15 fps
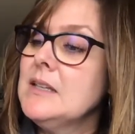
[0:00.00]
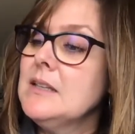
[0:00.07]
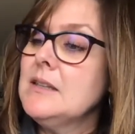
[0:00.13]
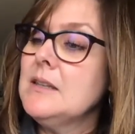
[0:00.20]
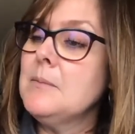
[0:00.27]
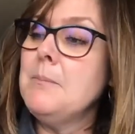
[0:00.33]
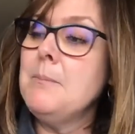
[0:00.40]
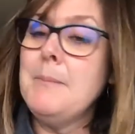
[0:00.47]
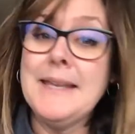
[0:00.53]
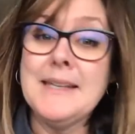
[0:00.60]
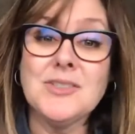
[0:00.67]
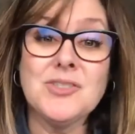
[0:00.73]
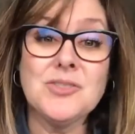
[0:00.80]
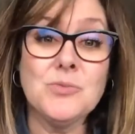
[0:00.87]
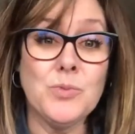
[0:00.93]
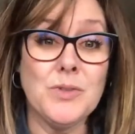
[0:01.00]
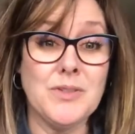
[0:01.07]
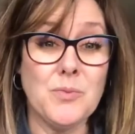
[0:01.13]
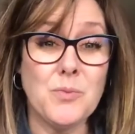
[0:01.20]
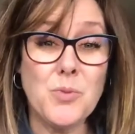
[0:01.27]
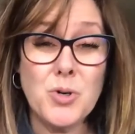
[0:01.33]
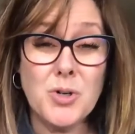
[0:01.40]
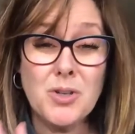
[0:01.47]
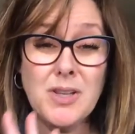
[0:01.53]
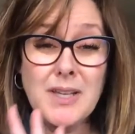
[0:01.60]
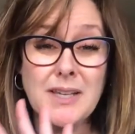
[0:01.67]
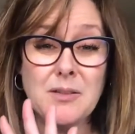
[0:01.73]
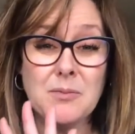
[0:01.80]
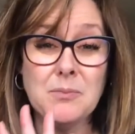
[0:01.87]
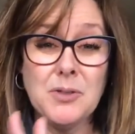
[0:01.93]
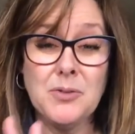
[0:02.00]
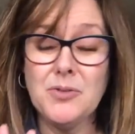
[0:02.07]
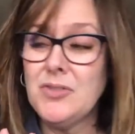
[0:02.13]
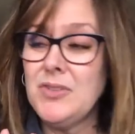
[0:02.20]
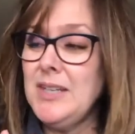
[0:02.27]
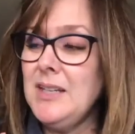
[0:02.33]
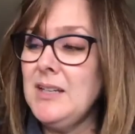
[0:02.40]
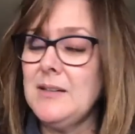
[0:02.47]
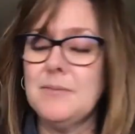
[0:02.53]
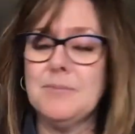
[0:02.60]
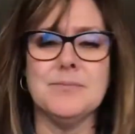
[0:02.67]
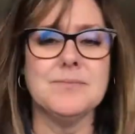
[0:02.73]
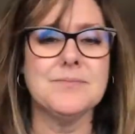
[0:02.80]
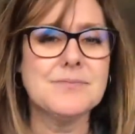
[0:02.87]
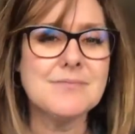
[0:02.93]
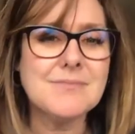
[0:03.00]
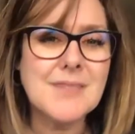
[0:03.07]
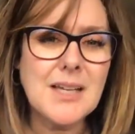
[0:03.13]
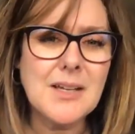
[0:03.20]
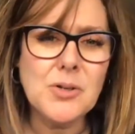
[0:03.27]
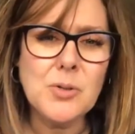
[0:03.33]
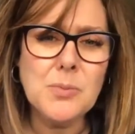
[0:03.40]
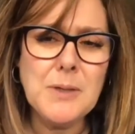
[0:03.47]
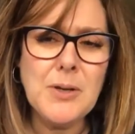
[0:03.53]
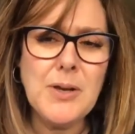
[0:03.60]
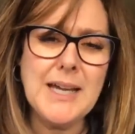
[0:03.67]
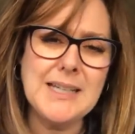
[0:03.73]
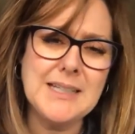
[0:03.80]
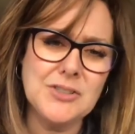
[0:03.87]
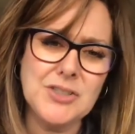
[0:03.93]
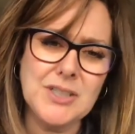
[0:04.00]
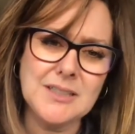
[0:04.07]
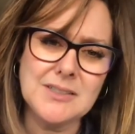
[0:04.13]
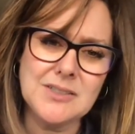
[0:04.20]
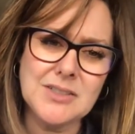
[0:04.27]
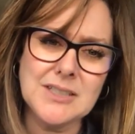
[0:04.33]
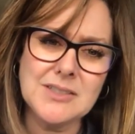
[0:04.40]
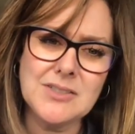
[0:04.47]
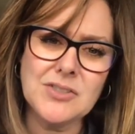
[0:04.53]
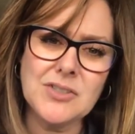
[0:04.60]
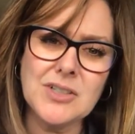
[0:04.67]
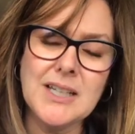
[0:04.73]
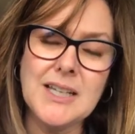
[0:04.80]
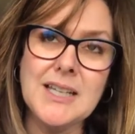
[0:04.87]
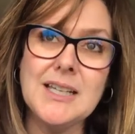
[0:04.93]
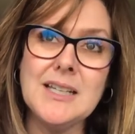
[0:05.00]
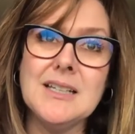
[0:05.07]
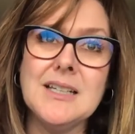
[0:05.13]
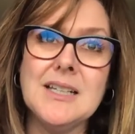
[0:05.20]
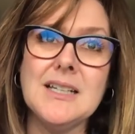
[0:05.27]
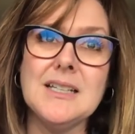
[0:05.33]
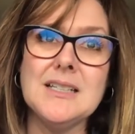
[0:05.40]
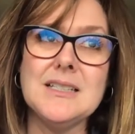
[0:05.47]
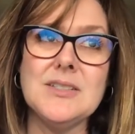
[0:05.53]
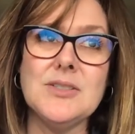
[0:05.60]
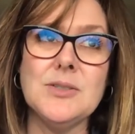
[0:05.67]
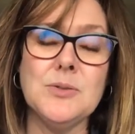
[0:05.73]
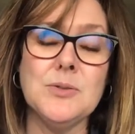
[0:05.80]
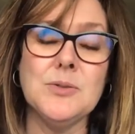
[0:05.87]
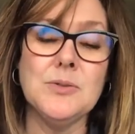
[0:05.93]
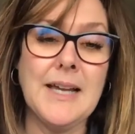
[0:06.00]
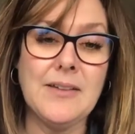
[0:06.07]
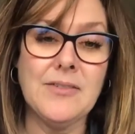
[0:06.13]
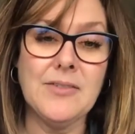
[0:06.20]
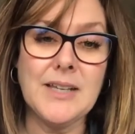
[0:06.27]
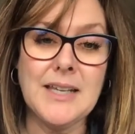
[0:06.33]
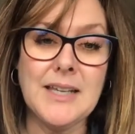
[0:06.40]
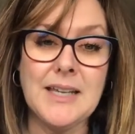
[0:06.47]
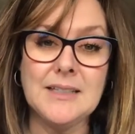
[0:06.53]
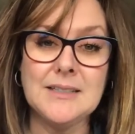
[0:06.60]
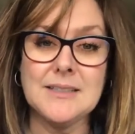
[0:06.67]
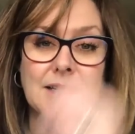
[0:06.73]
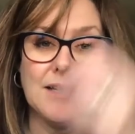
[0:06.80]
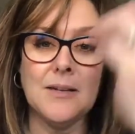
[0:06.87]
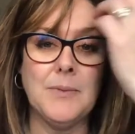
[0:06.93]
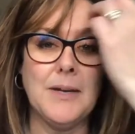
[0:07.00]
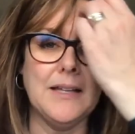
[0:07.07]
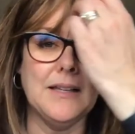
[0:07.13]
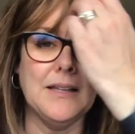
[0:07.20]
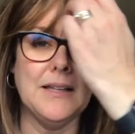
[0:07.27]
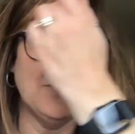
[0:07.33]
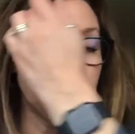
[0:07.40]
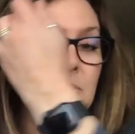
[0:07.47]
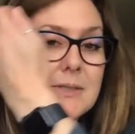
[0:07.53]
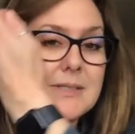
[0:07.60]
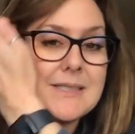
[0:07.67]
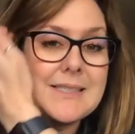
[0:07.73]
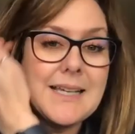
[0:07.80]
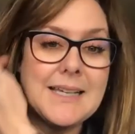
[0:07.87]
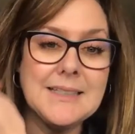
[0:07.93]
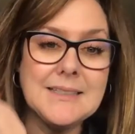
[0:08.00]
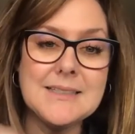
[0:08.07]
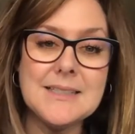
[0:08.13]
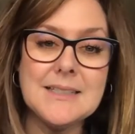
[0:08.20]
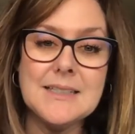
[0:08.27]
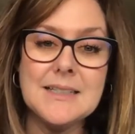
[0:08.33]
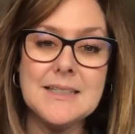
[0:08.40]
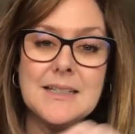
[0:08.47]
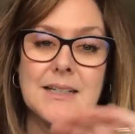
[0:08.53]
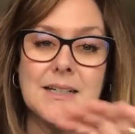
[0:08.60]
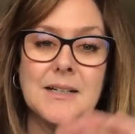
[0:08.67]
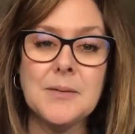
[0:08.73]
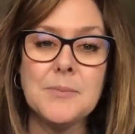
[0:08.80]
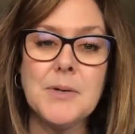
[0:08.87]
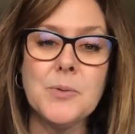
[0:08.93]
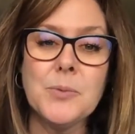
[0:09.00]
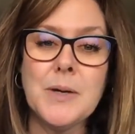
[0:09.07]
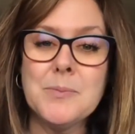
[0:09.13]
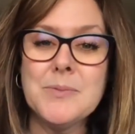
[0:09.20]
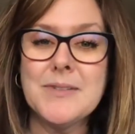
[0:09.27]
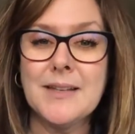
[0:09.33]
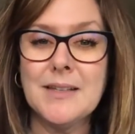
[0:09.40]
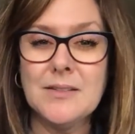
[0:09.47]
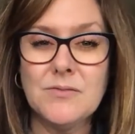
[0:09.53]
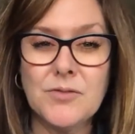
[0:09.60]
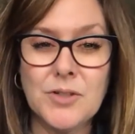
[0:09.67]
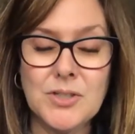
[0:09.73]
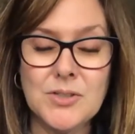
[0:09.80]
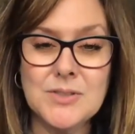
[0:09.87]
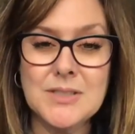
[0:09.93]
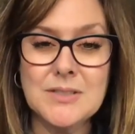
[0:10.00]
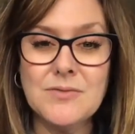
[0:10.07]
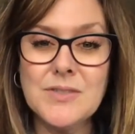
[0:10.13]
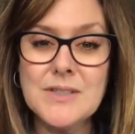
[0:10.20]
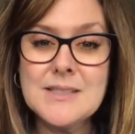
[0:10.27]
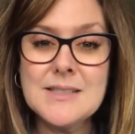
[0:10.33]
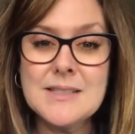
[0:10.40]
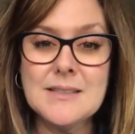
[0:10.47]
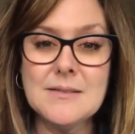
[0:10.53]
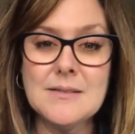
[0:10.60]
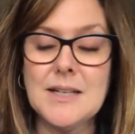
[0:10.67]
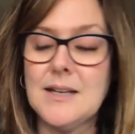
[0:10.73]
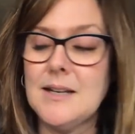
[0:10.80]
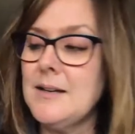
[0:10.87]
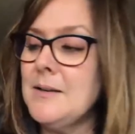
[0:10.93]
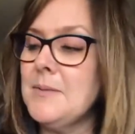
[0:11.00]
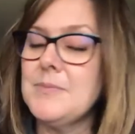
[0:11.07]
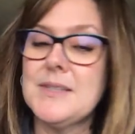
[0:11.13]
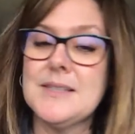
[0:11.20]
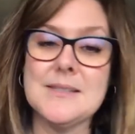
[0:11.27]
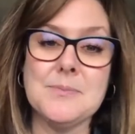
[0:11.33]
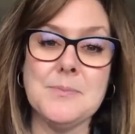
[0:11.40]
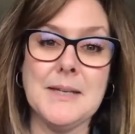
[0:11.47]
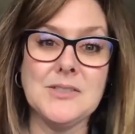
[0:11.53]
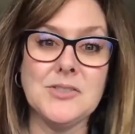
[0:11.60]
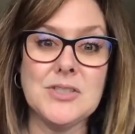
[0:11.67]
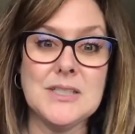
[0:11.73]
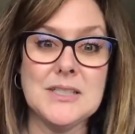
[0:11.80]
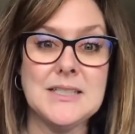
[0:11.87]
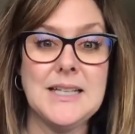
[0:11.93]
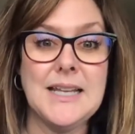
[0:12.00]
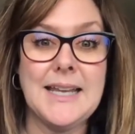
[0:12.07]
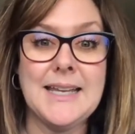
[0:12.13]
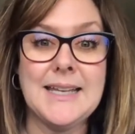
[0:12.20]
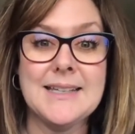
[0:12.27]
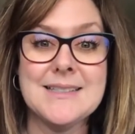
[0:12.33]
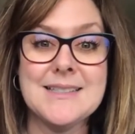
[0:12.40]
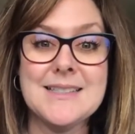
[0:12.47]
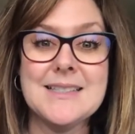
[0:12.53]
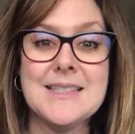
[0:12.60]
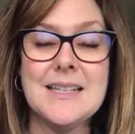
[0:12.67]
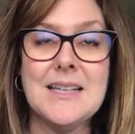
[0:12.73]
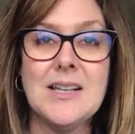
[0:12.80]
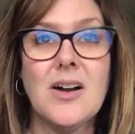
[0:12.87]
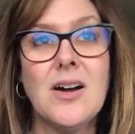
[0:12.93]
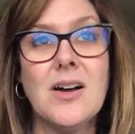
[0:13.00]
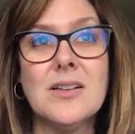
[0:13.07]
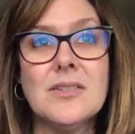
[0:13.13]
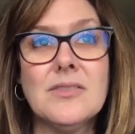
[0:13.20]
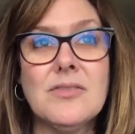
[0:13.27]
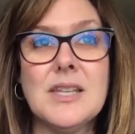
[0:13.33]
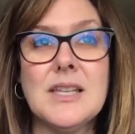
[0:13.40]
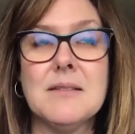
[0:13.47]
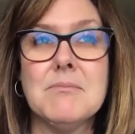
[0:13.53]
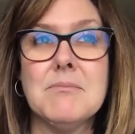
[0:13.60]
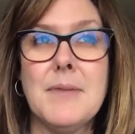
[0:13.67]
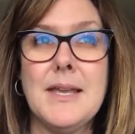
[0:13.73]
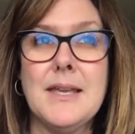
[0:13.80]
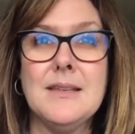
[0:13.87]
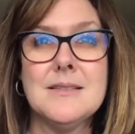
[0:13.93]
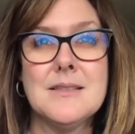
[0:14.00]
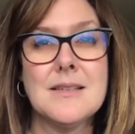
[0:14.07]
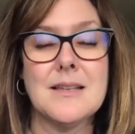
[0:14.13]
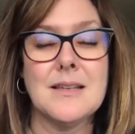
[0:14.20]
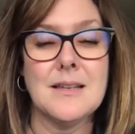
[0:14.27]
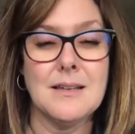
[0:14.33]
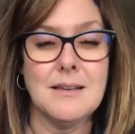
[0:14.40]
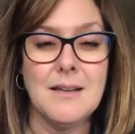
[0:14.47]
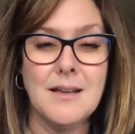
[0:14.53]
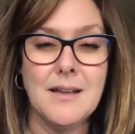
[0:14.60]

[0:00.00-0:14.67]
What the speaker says: The mansion was more like a museum. I hope you had a chance yesterday to navigate. I left you a site, a website for you to visit this mansion and see all of the amazing